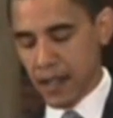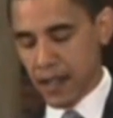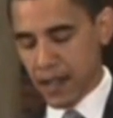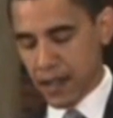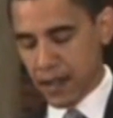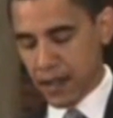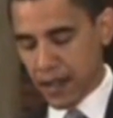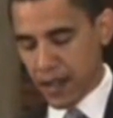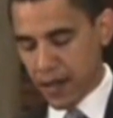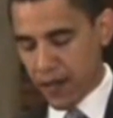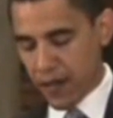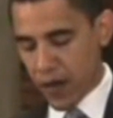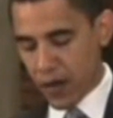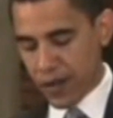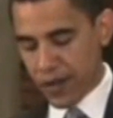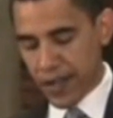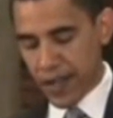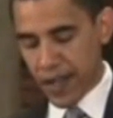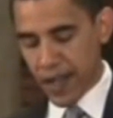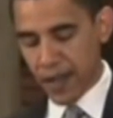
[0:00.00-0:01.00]
to
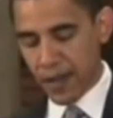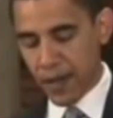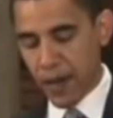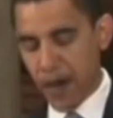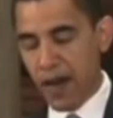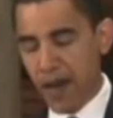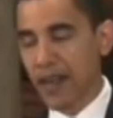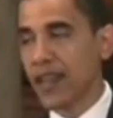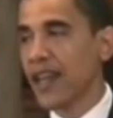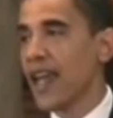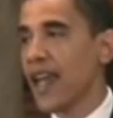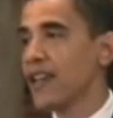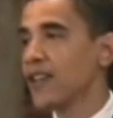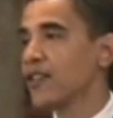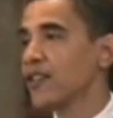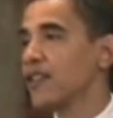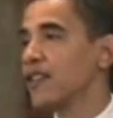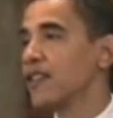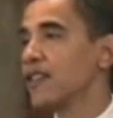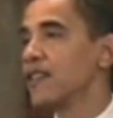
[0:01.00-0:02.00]
diversity on the part of the
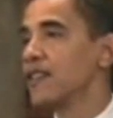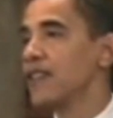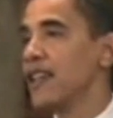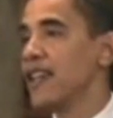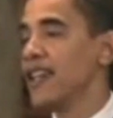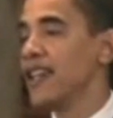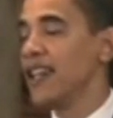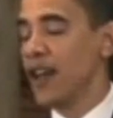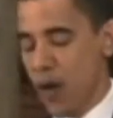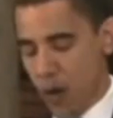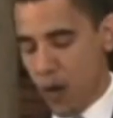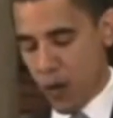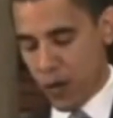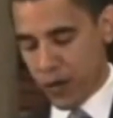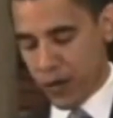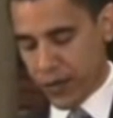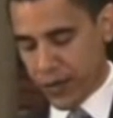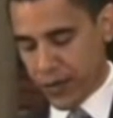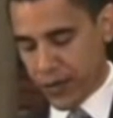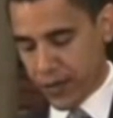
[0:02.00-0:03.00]
nation's
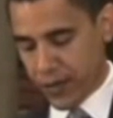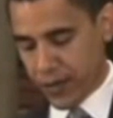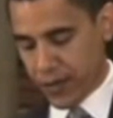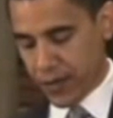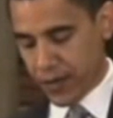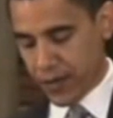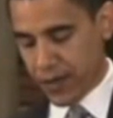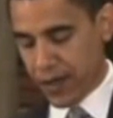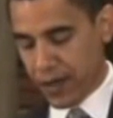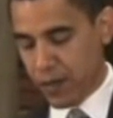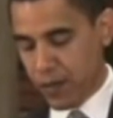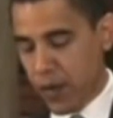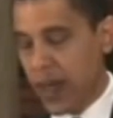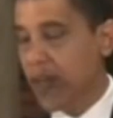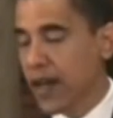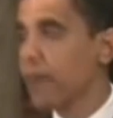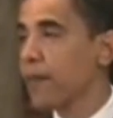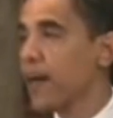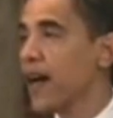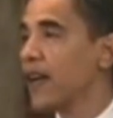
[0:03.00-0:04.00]
CEOs could
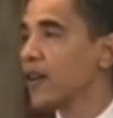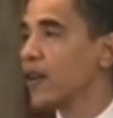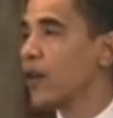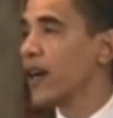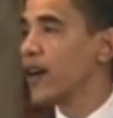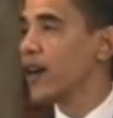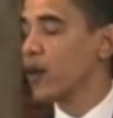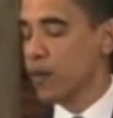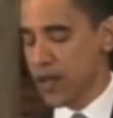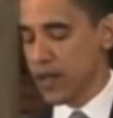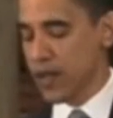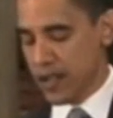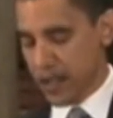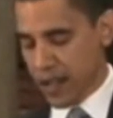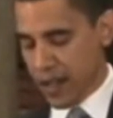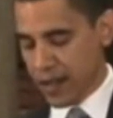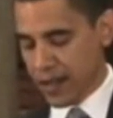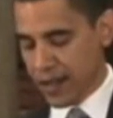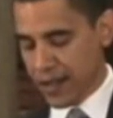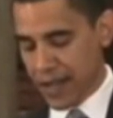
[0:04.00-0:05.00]
bring about quicker
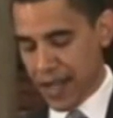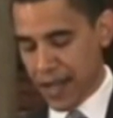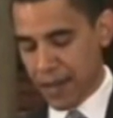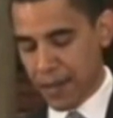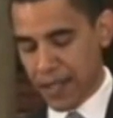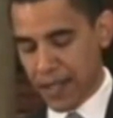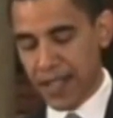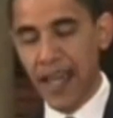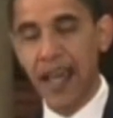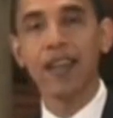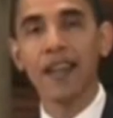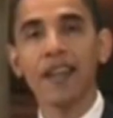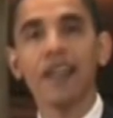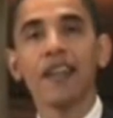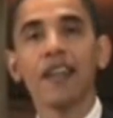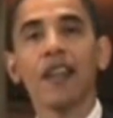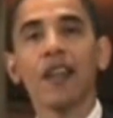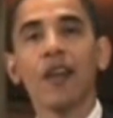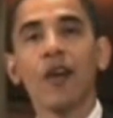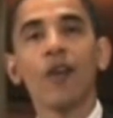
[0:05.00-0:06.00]
results than a
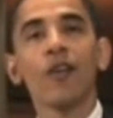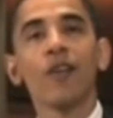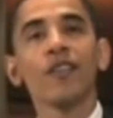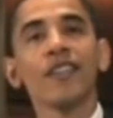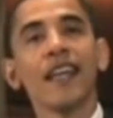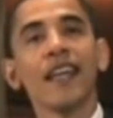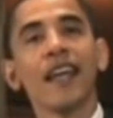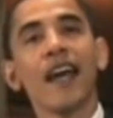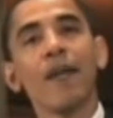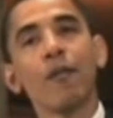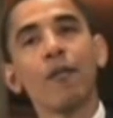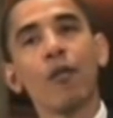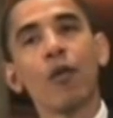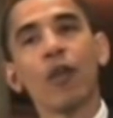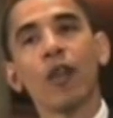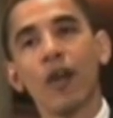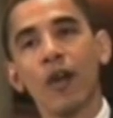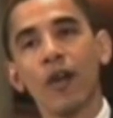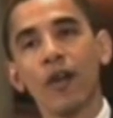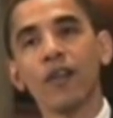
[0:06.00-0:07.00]
battalion of lawyers. They got more
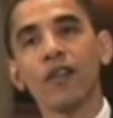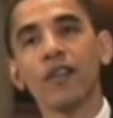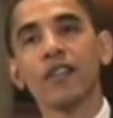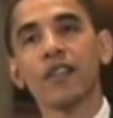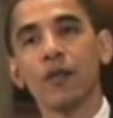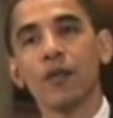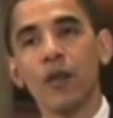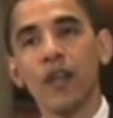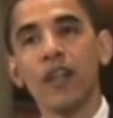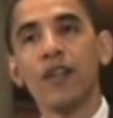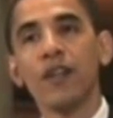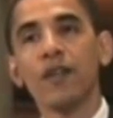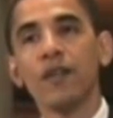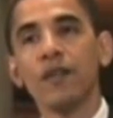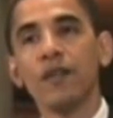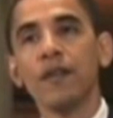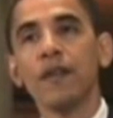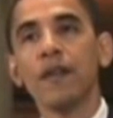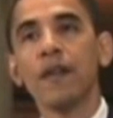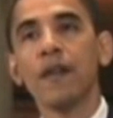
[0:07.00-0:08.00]
lawyers than we do.